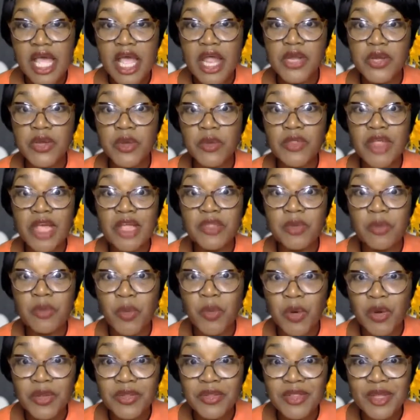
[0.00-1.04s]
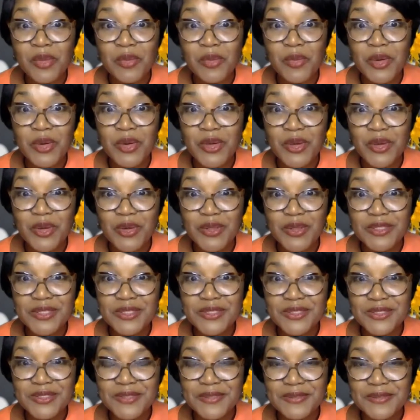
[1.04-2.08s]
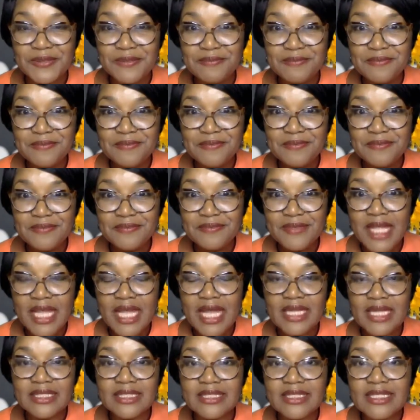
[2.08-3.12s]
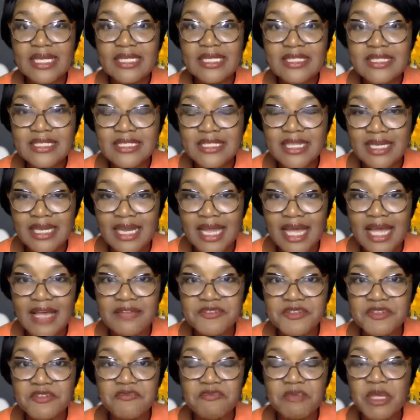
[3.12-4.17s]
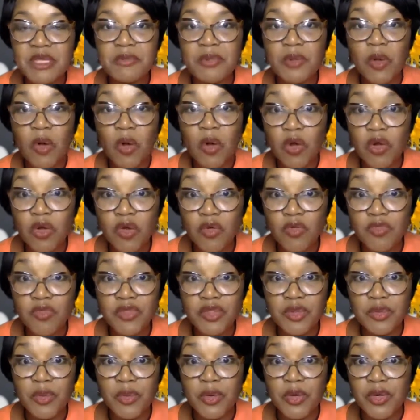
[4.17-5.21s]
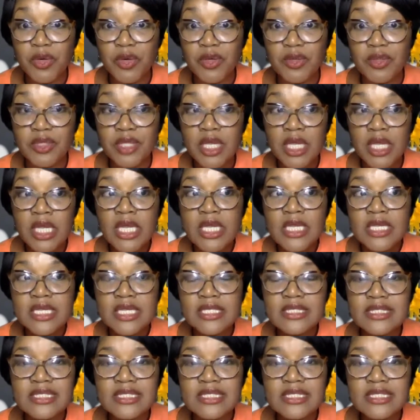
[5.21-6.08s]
and know that the work that we're called to do and to touch the lives of people all over the world, it